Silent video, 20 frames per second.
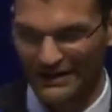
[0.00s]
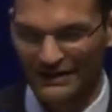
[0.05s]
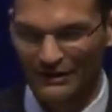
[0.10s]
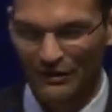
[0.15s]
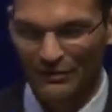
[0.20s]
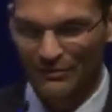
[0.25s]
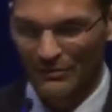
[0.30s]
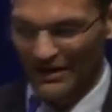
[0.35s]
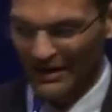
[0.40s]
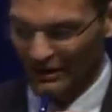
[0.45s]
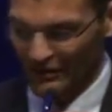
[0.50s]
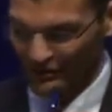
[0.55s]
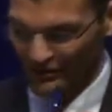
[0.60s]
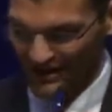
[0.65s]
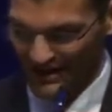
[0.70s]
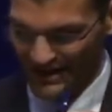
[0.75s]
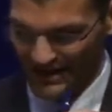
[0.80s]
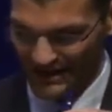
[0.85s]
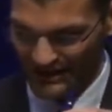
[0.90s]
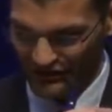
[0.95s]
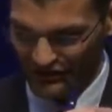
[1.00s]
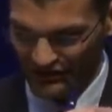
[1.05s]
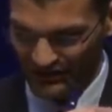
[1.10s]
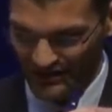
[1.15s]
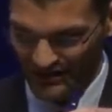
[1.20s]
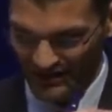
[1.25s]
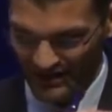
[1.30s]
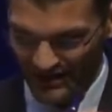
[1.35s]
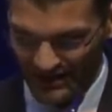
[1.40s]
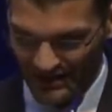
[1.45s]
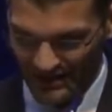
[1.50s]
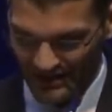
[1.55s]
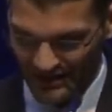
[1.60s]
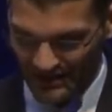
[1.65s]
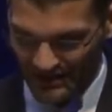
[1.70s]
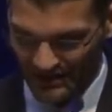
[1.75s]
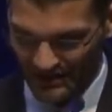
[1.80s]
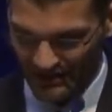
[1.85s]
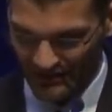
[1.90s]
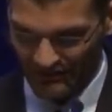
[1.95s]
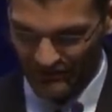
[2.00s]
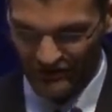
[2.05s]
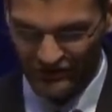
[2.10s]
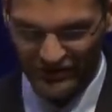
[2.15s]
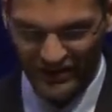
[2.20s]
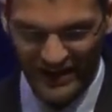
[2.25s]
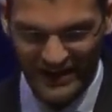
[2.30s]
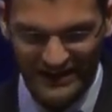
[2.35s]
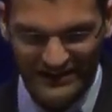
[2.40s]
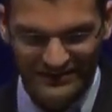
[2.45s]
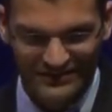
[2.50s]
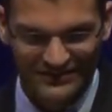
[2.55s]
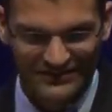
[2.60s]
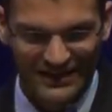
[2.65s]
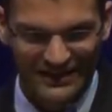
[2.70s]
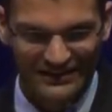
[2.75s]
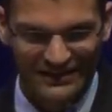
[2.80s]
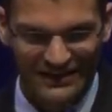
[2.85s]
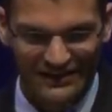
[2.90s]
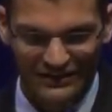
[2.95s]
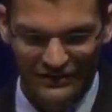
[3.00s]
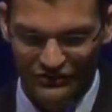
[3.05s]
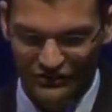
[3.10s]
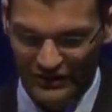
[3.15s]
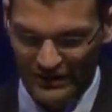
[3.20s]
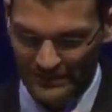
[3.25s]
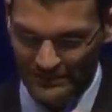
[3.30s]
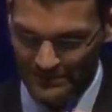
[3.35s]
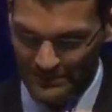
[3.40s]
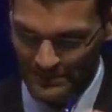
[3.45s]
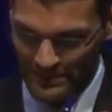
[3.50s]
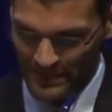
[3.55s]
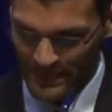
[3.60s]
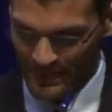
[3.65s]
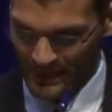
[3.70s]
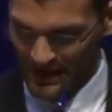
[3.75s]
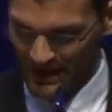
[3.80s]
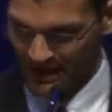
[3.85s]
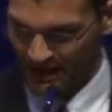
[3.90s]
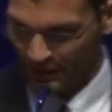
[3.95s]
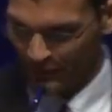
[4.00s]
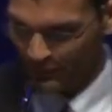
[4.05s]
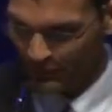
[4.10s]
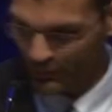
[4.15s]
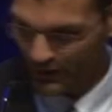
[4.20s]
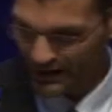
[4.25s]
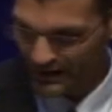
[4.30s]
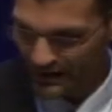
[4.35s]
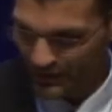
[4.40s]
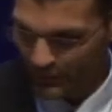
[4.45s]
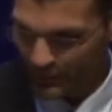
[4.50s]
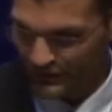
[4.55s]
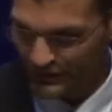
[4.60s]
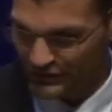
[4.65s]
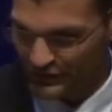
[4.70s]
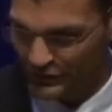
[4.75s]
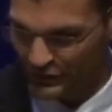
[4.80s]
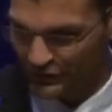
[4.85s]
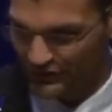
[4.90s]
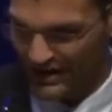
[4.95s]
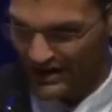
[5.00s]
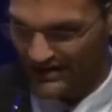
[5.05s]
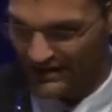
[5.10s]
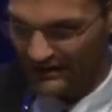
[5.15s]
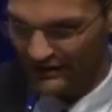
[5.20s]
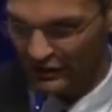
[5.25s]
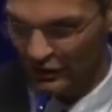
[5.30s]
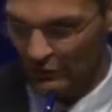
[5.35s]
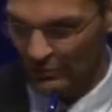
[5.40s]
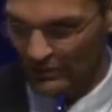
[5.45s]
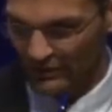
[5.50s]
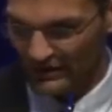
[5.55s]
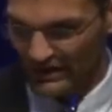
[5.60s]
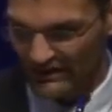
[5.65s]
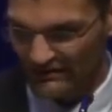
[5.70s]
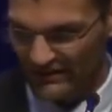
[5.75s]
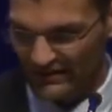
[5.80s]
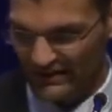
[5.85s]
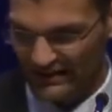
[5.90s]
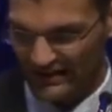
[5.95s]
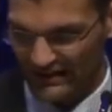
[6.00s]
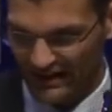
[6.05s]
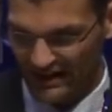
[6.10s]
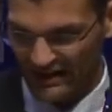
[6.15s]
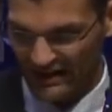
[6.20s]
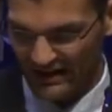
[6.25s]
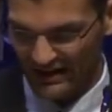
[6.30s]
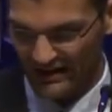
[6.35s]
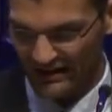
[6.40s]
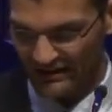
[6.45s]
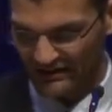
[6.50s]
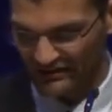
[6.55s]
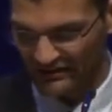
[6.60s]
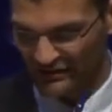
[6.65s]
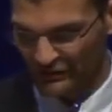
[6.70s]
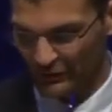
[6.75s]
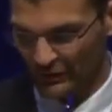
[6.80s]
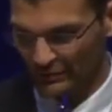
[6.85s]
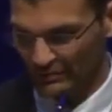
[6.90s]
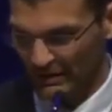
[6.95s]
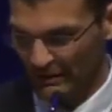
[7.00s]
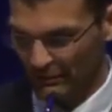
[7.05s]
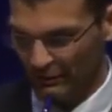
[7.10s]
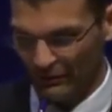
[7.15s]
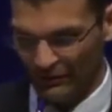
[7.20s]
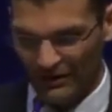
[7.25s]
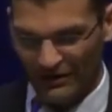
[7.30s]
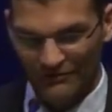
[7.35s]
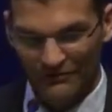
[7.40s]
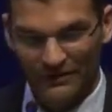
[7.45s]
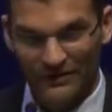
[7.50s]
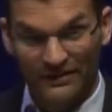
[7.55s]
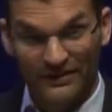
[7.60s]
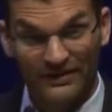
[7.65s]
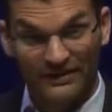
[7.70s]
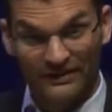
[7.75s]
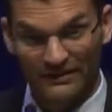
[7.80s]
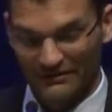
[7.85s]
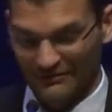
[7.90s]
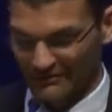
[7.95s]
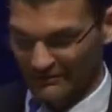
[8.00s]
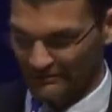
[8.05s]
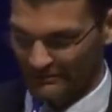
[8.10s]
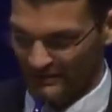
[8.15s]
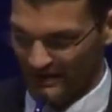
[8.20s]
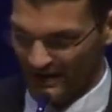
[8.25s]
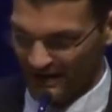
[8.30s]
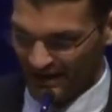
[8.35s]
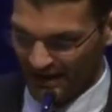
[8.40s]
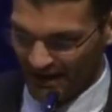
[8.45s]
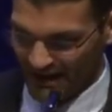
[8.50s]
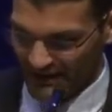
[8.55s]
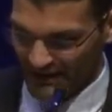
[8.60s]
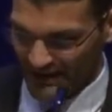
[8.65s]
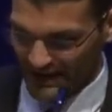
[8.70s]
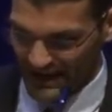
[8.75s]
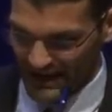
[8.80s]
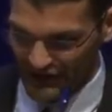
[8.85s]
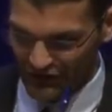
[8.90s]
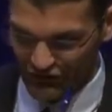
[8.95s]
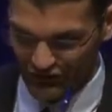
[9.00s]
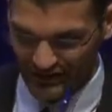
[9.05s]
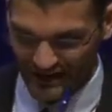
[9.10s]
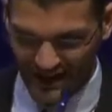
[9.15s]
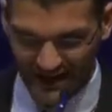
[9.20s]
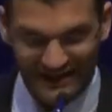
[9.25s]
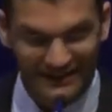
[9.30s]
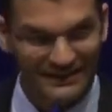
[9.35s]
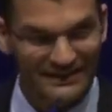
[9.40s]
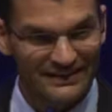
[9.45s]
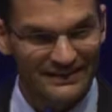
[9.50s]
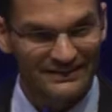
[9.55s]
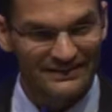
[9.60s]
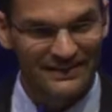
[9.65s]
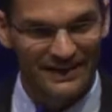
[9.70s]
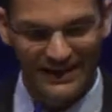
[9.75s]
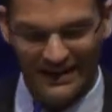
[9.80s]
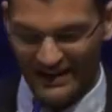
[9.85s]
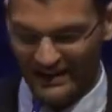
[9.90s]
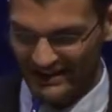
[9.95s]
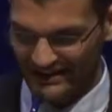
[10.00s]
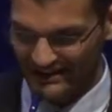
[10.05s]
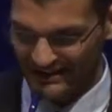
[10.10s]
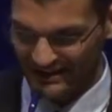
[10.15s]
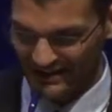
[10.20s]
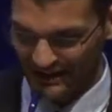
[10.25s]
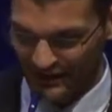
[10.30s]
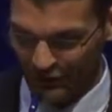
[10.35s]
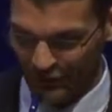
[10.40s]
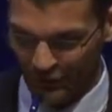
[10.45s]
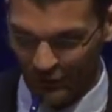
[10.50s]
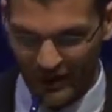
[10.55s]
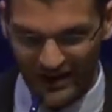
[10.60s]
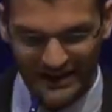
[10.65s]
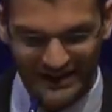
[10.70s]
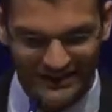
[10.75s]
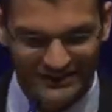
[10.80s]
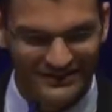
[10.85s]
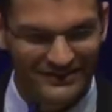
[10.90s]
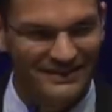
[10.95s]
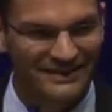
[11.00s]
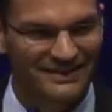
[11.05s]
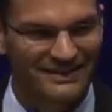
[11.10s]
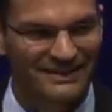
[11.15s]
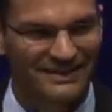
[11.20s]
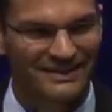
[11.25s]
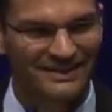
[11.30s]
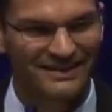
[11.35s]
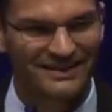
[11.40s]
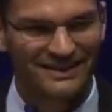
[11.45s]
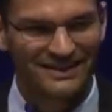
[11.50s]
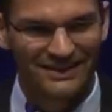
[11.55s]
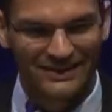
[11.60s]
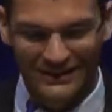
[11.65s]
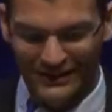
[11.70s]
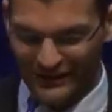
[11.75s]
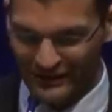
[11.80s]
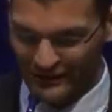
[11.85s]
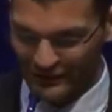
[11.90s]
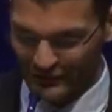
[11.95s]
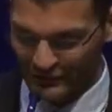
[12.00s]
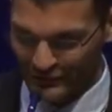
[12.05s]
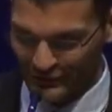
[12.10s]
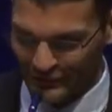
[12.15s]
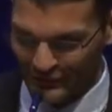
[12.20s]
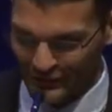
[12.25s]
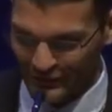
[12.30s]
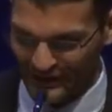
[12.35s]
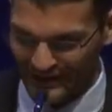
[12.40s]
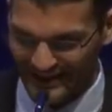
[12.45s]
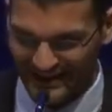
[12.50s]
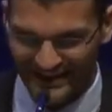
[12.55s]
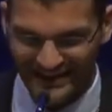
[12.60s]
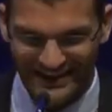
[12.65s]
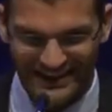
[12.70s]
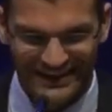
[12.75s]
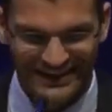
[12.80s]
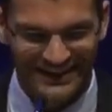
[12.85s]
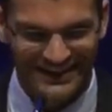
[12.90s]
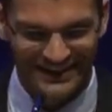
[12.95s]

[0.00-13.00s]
In our modern age of science and technology, when, when you say that you believe in God, this is what people often think of the ancient aliens guy, crazy, deluded,